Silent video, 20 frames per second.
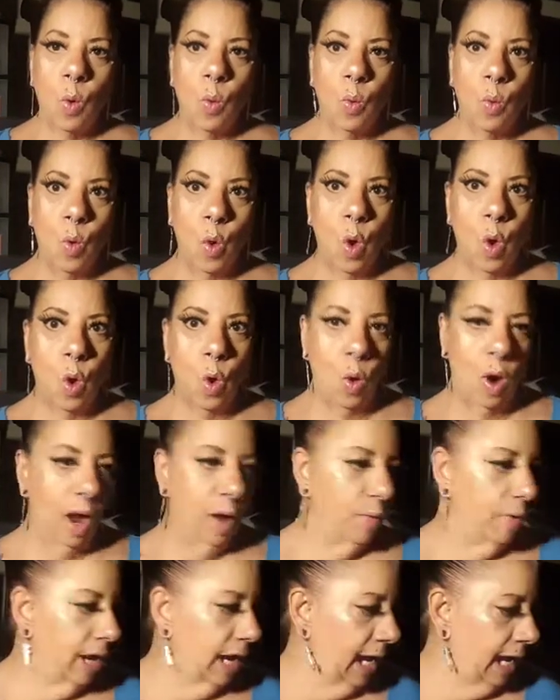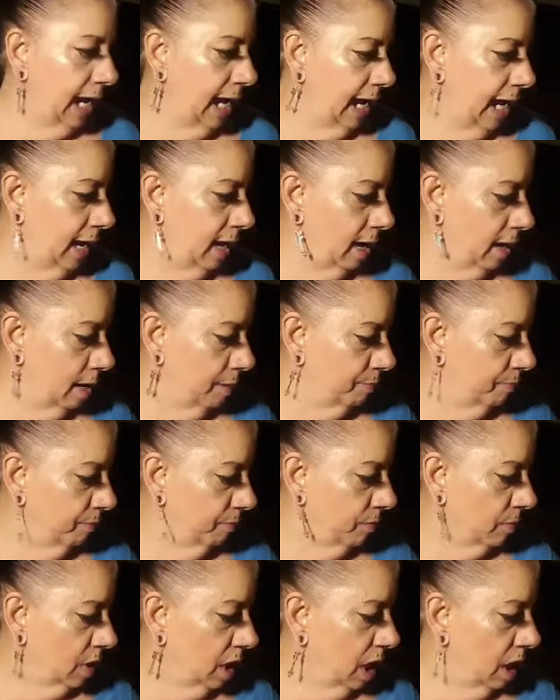Whoa, I went ham.
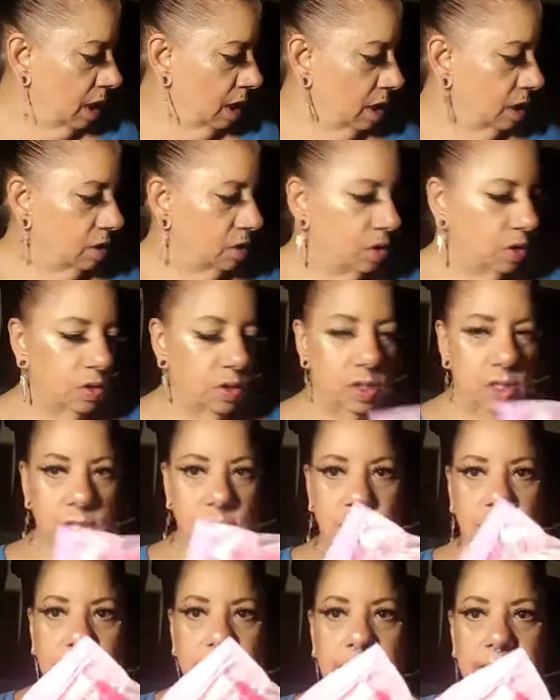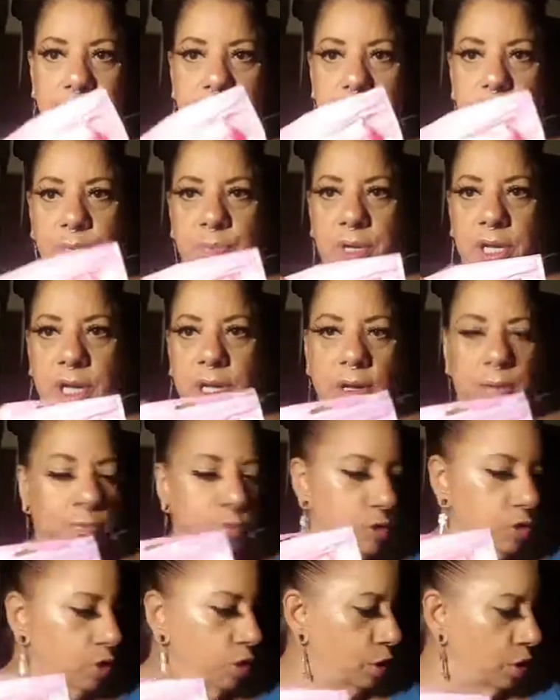So it looks like I did pick up
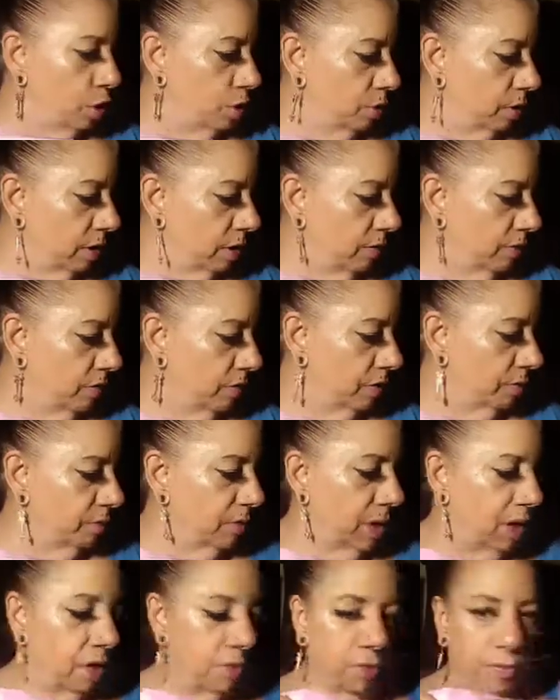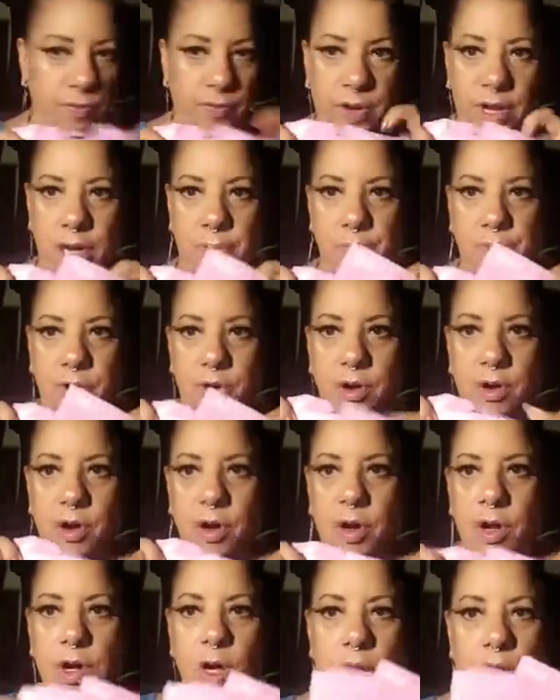2 of the microfiber
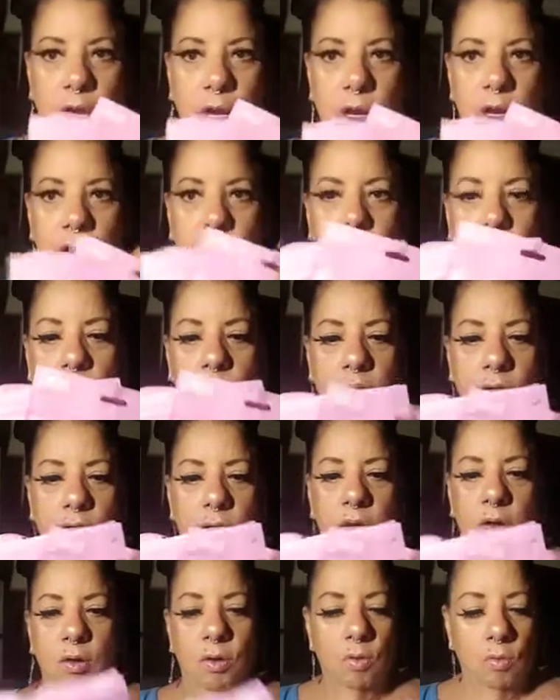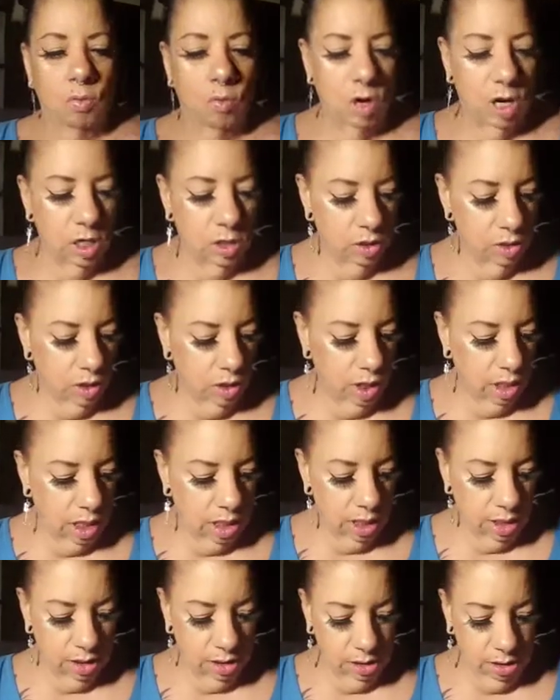
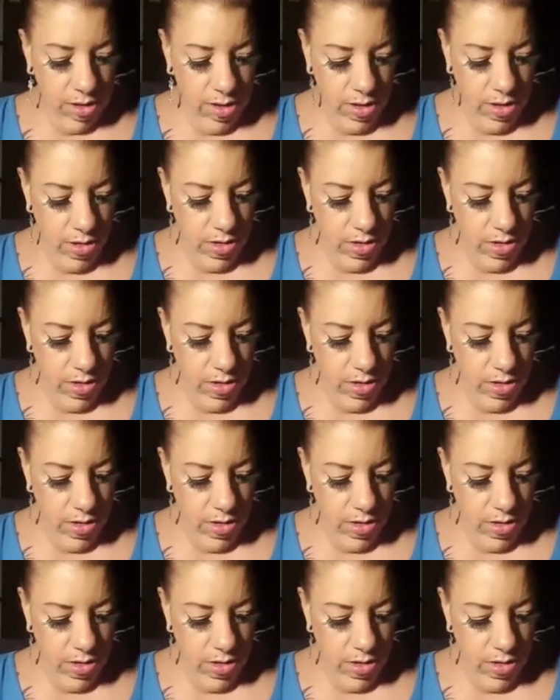washcloths.